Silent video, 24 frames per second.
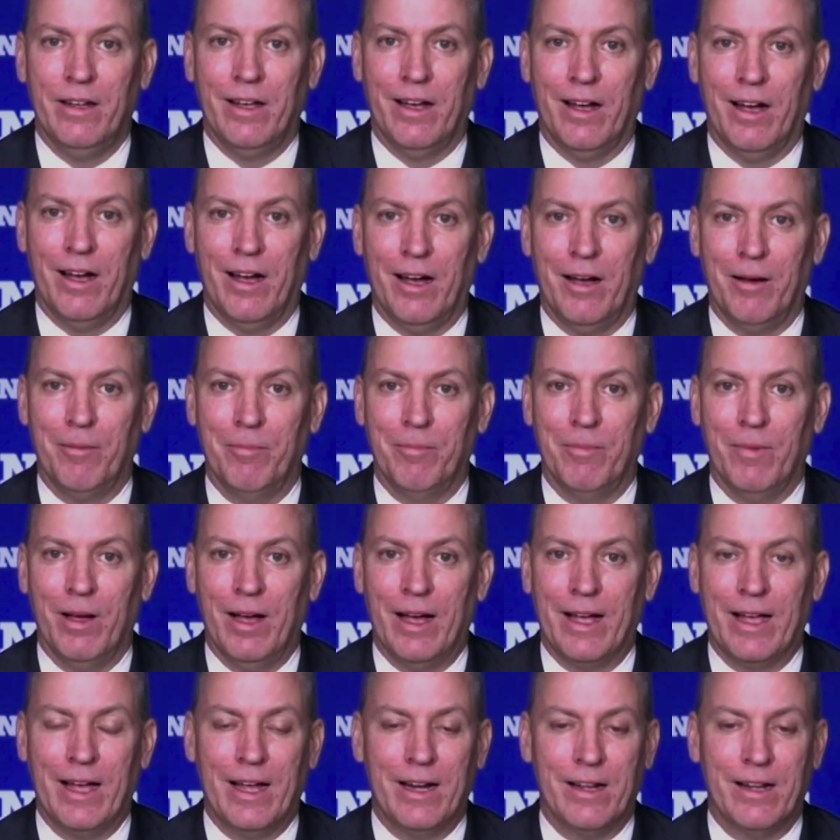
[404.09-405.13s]
Um,
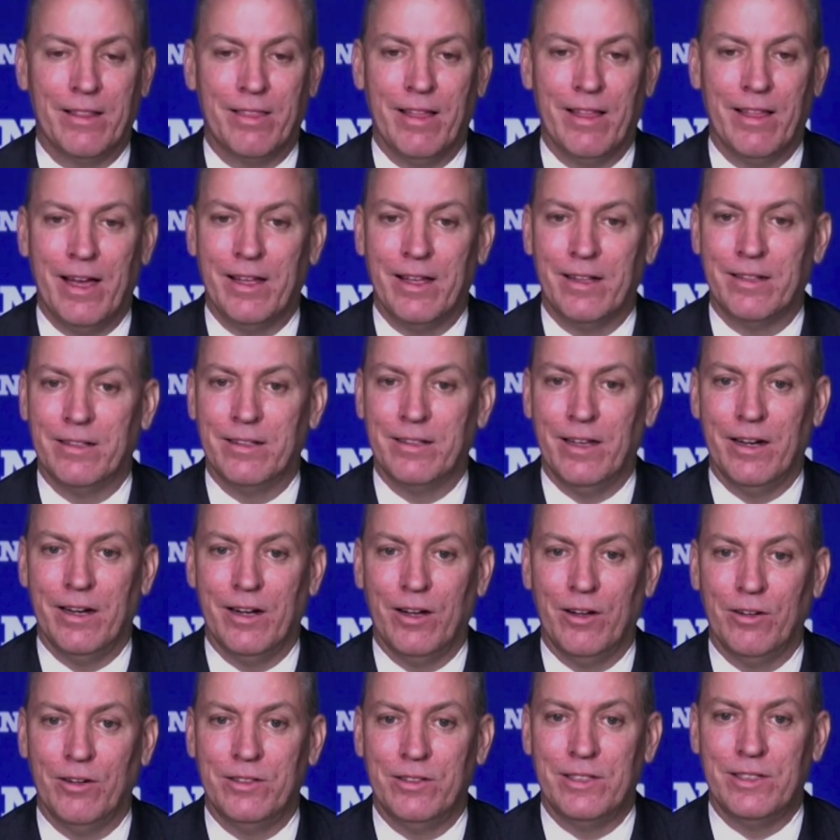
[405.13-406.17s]
I got to thank, you
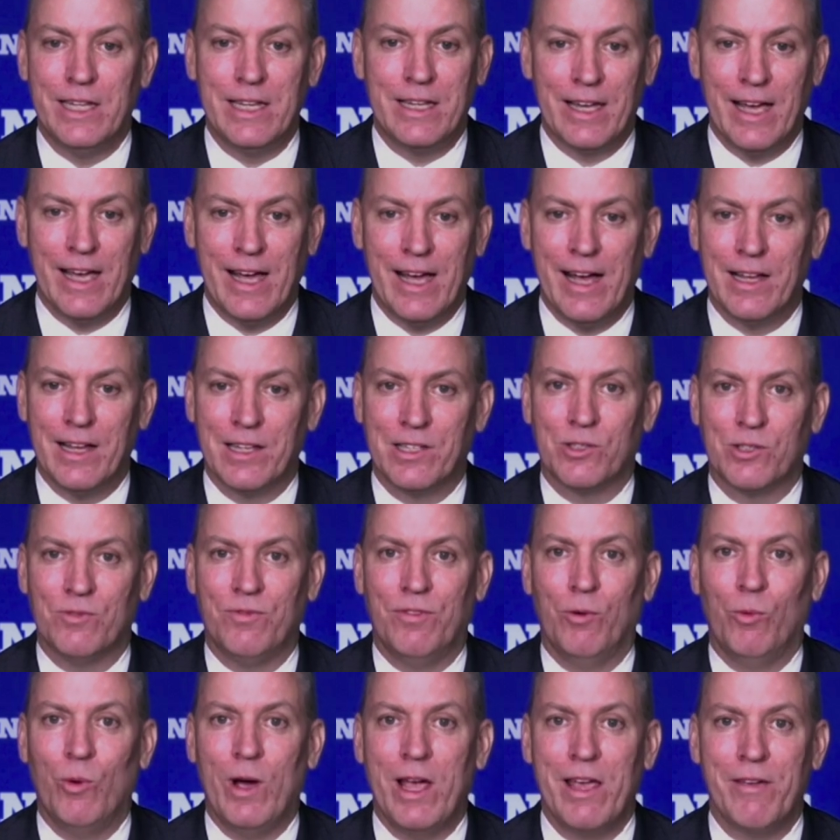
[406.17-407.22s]
know, DCAS
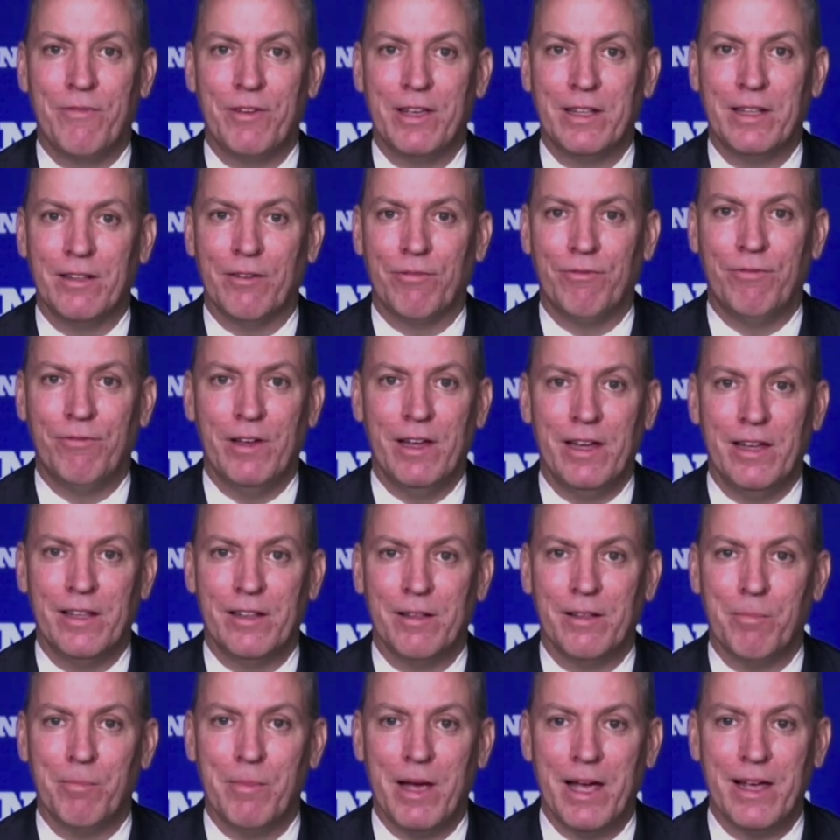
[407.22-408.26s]
for waiving the fee,
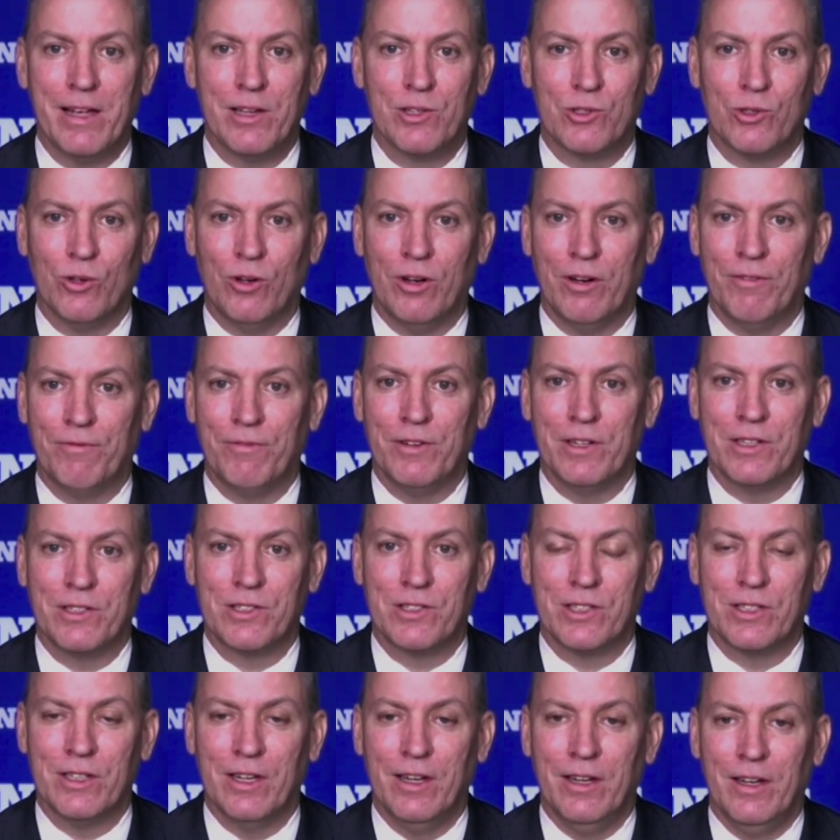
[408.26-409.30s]
the mayor's
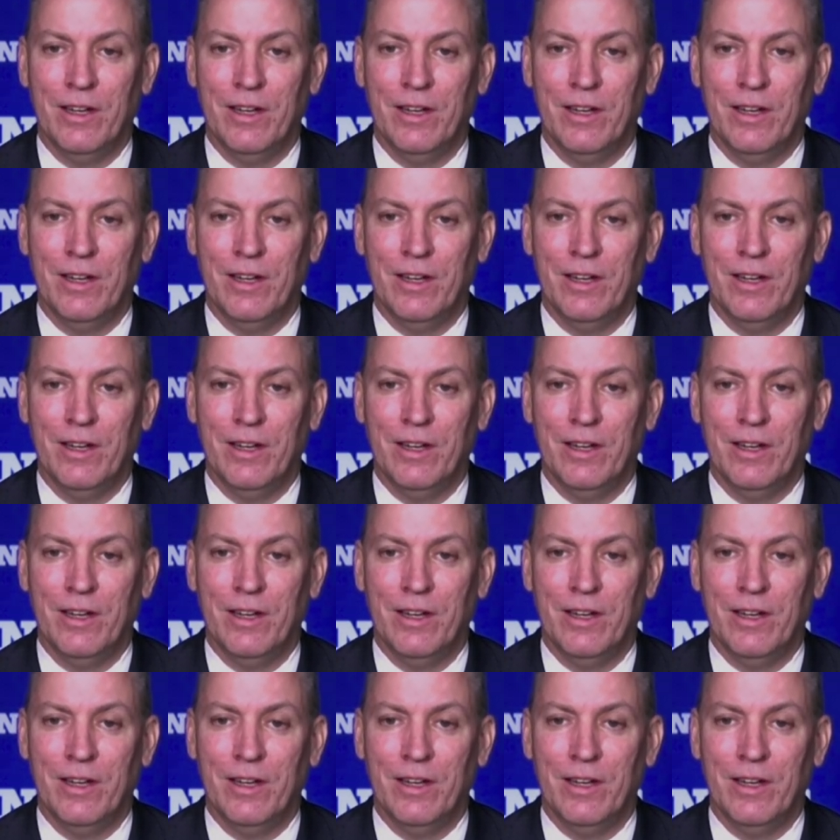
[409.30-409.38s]
office